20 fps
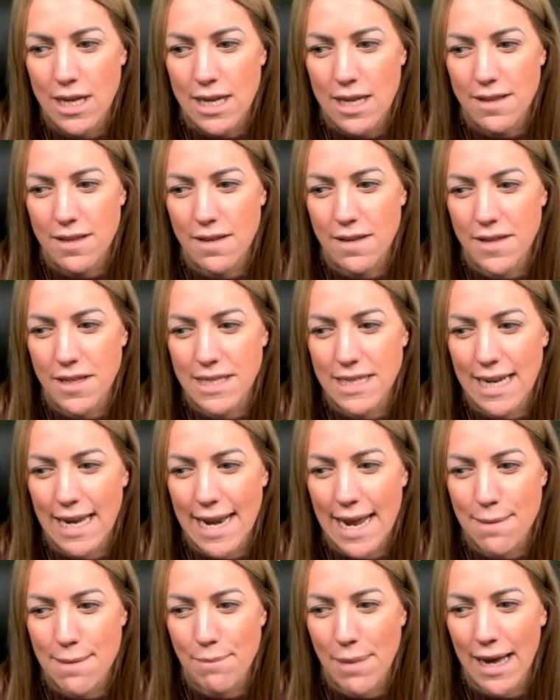that the
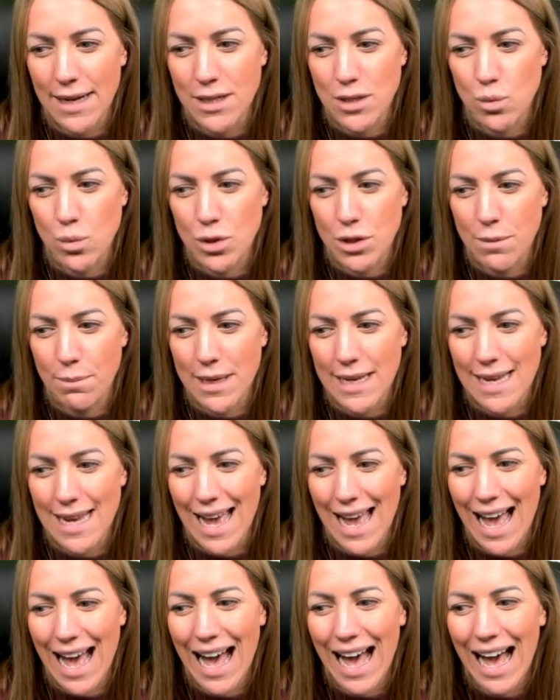DNA band would
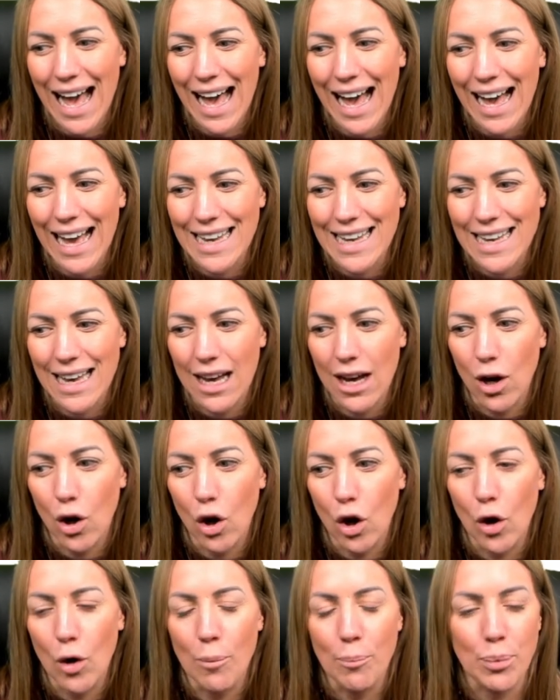appear higher
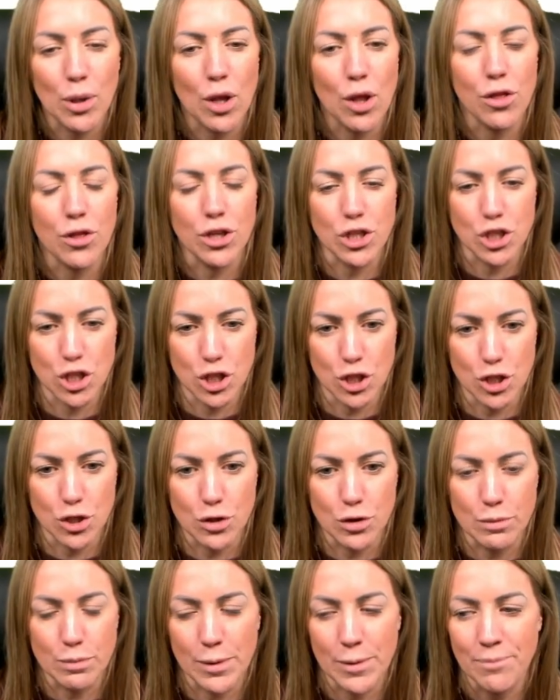up the
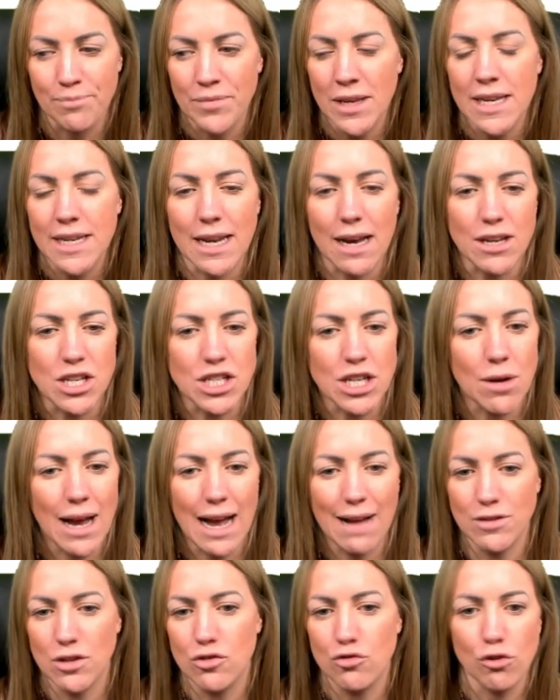tube. Now, you don't
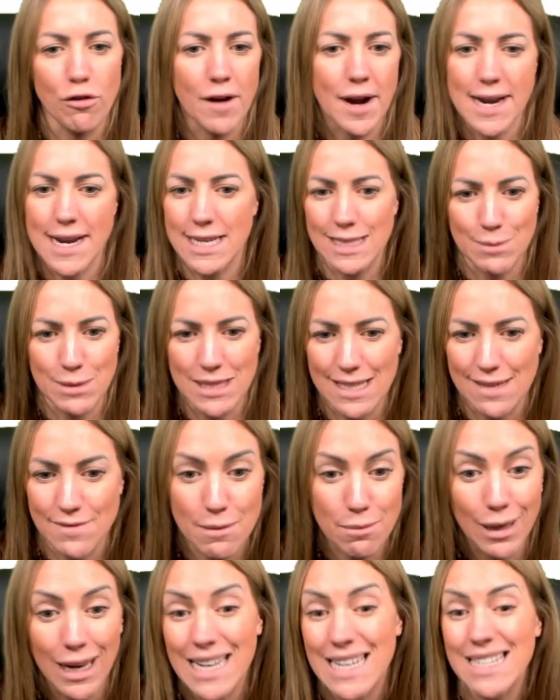have to draw it in a
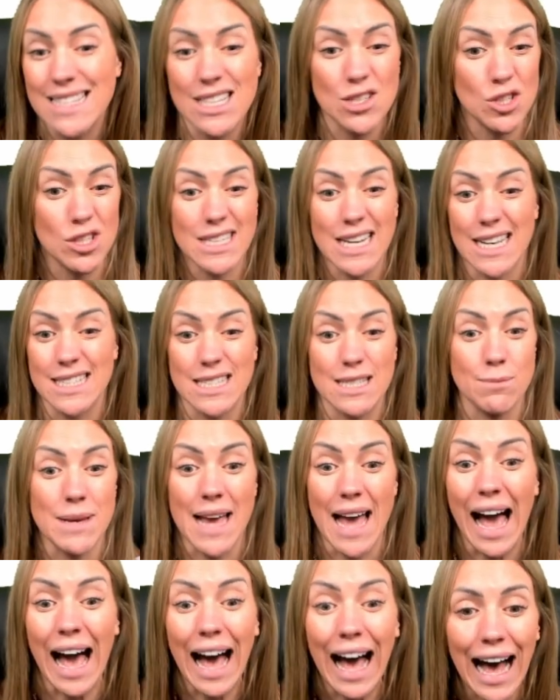specific place, it just has to be
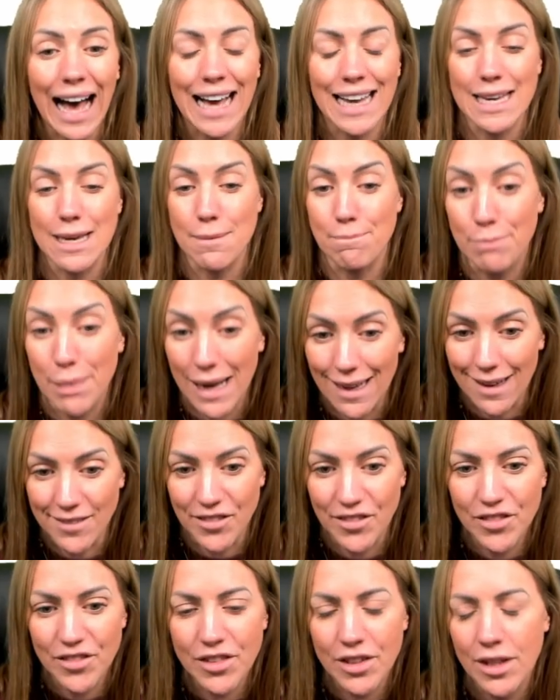a higher
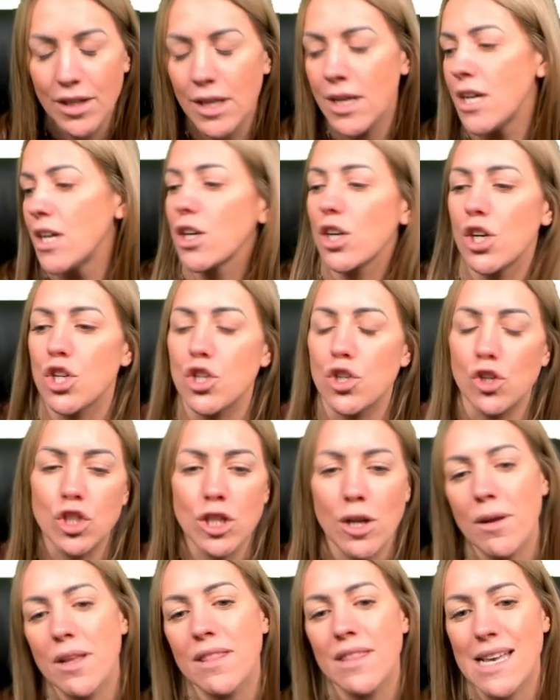band because you're
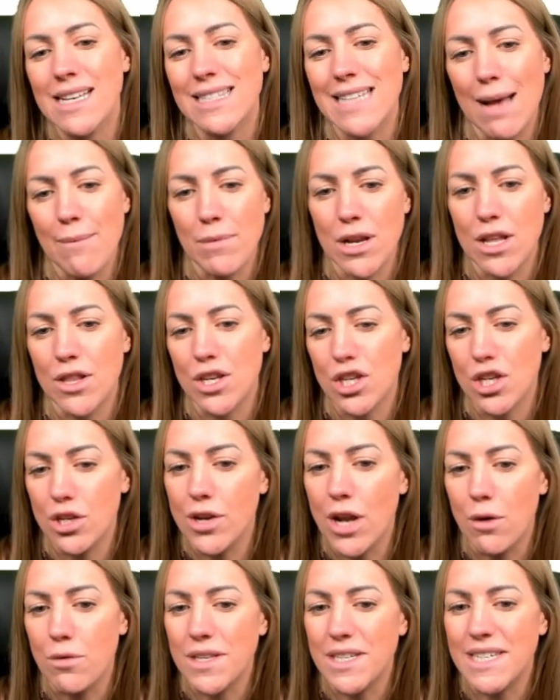showing the examiner that you
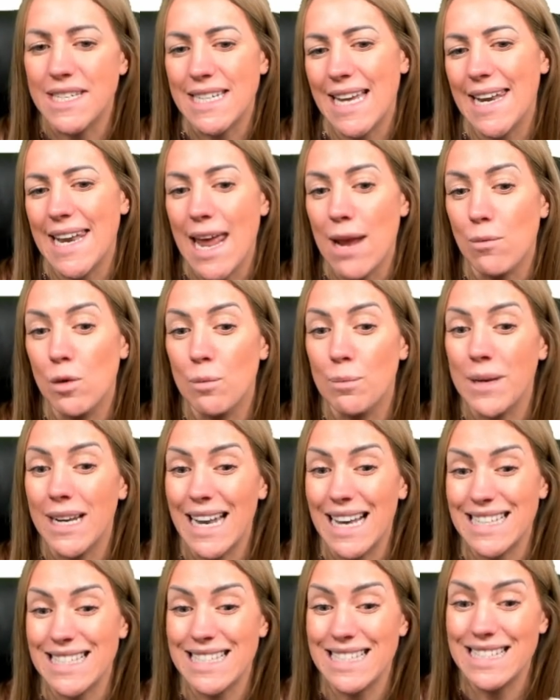know the DNA will be
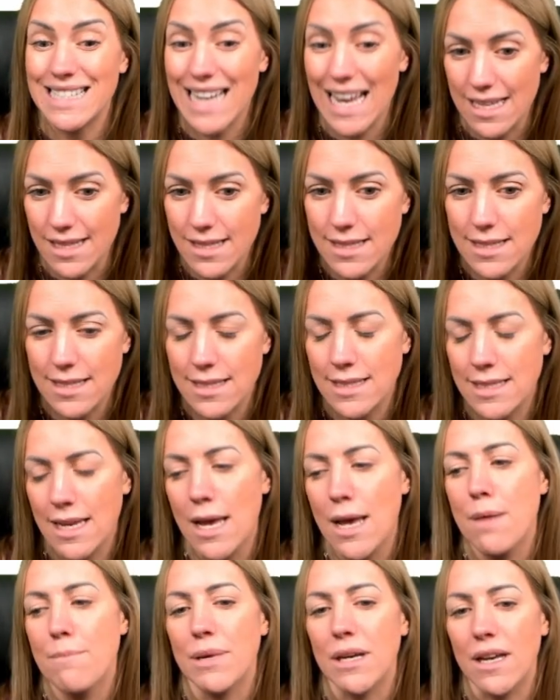less dense
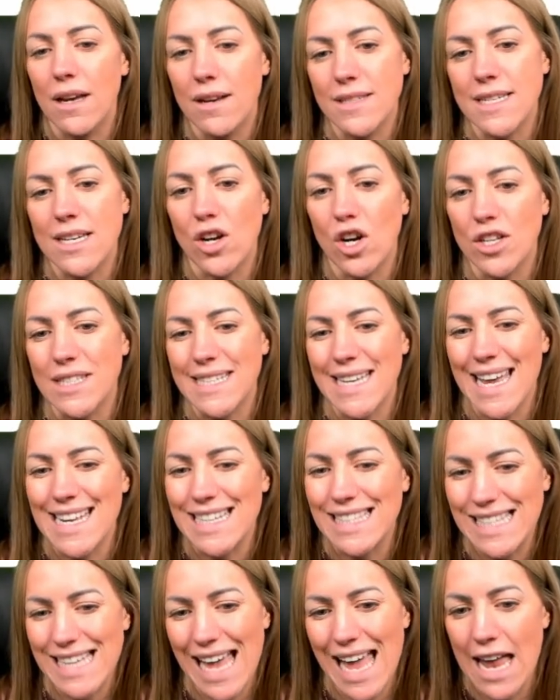because it
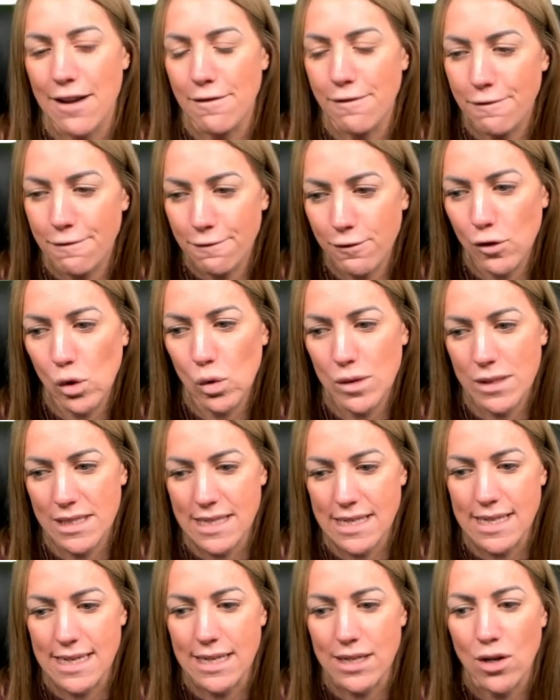contains
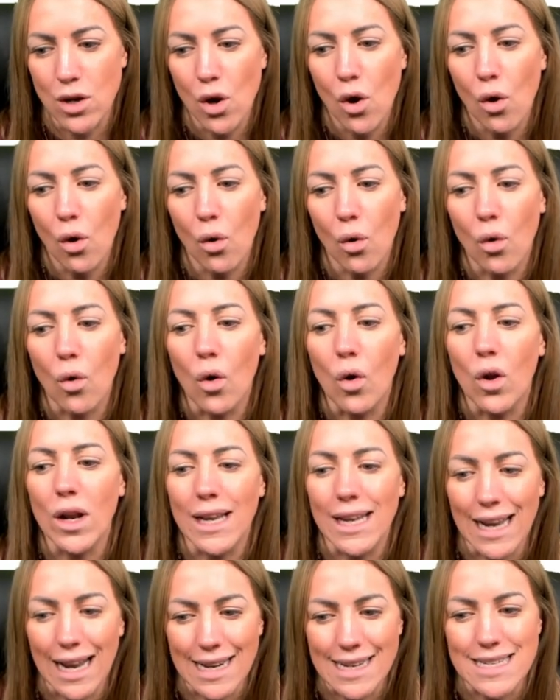N14 or
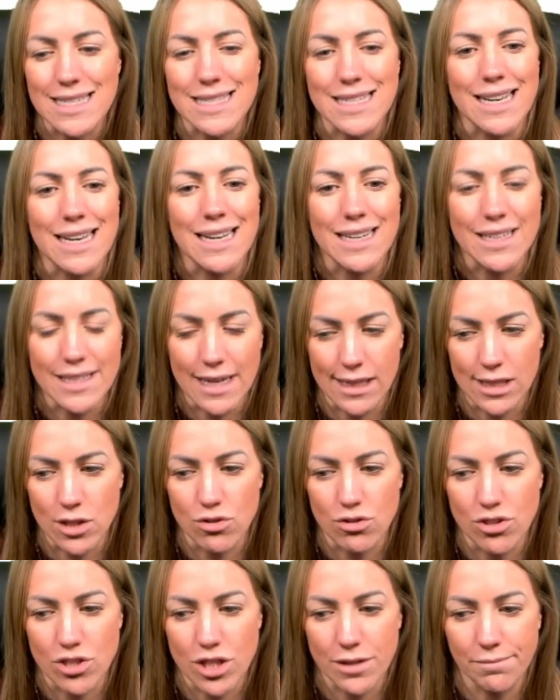lighter
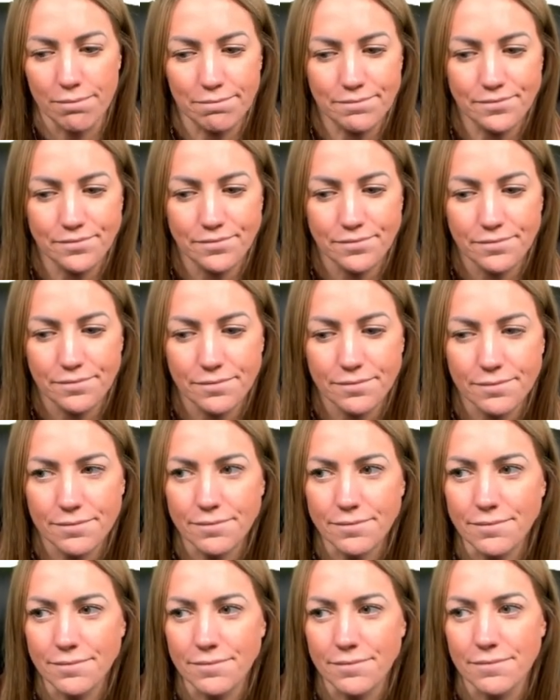nitrogen.
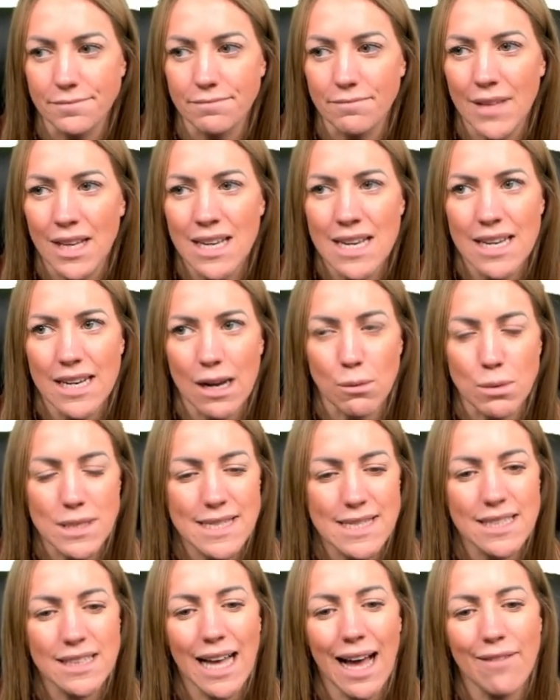Now, we
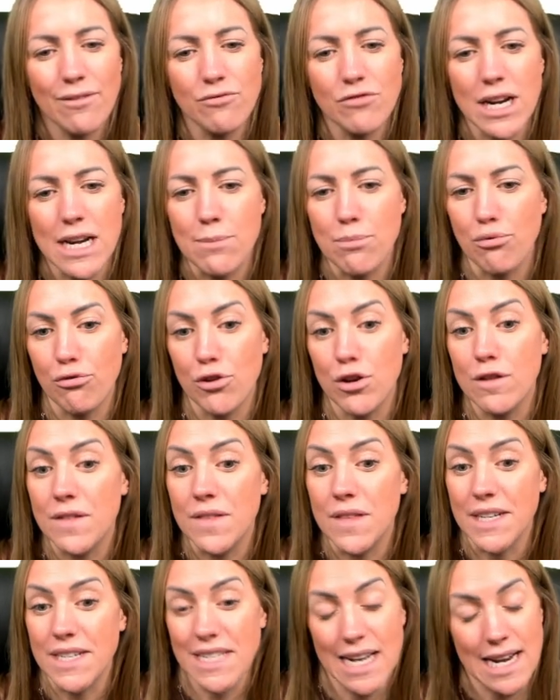still haven't really
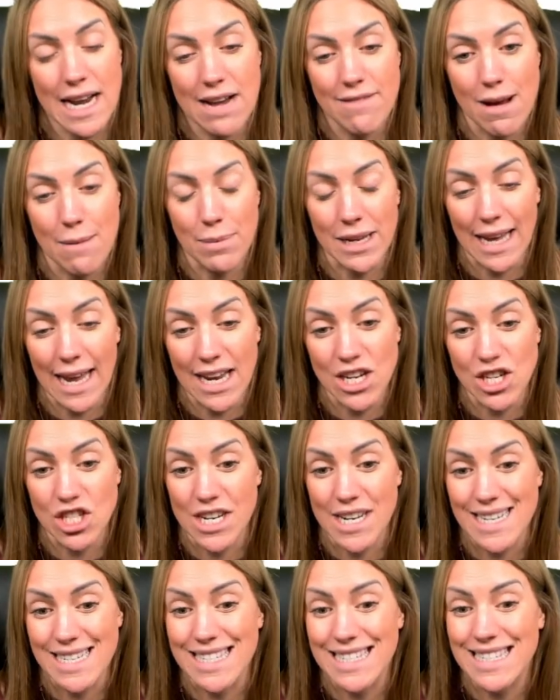proven that DNA
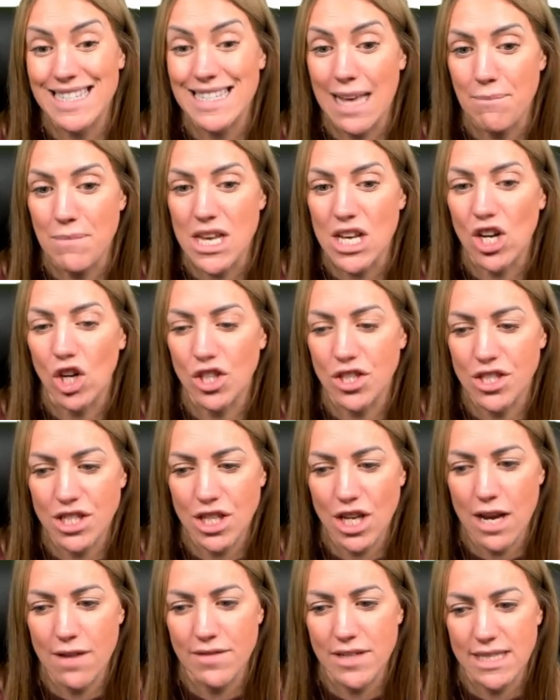replication is
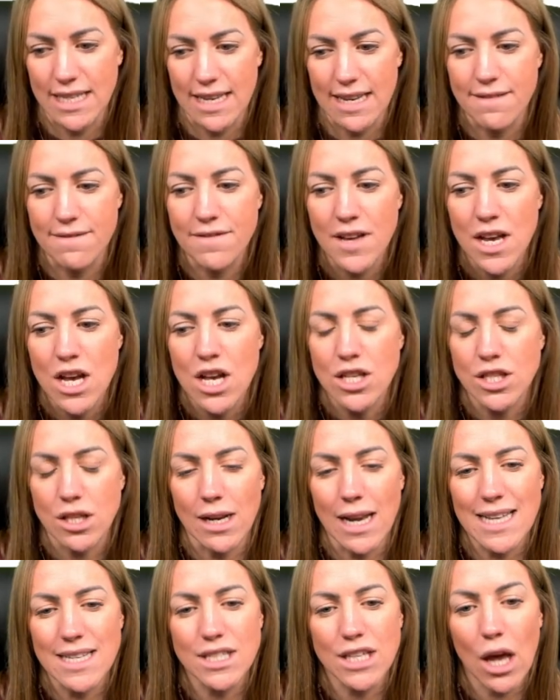semi-conservative, so
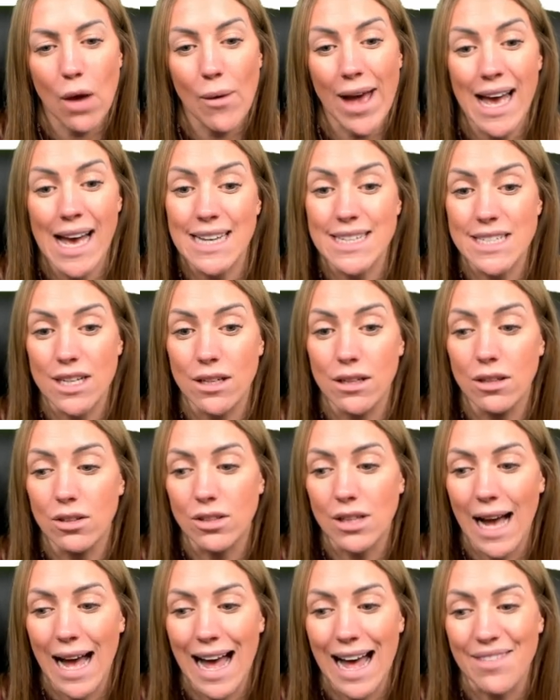let's go ahead and
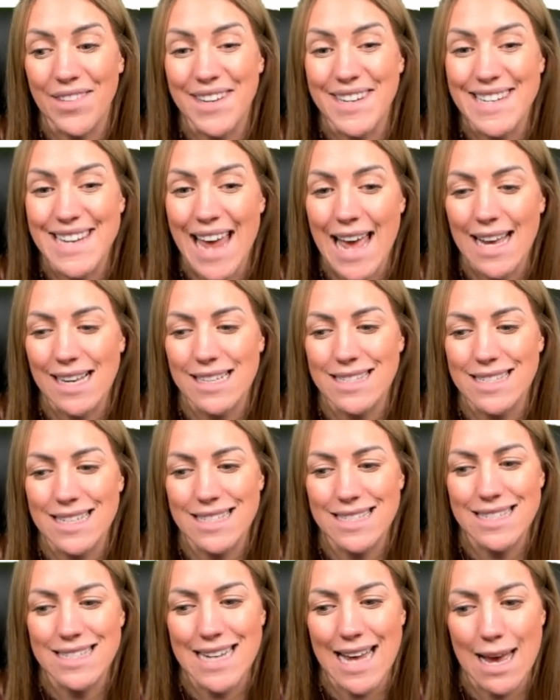look at the
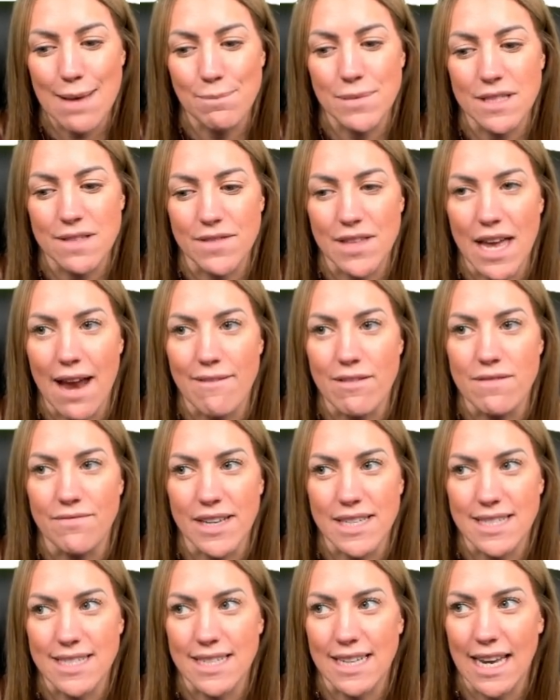next steps of their
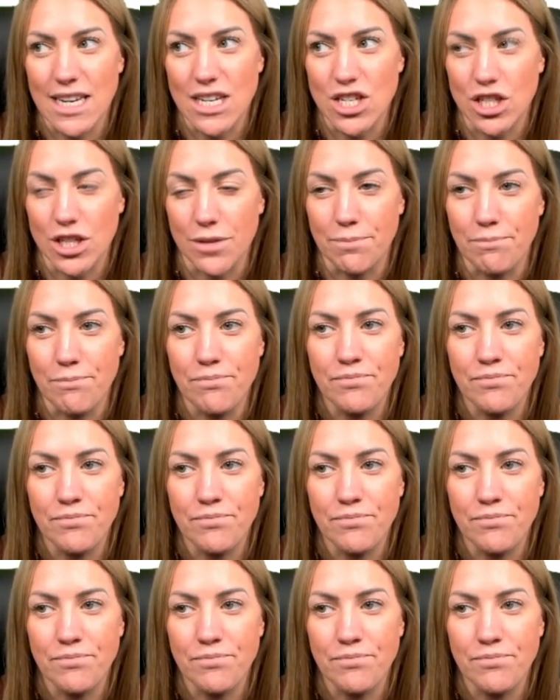investigation.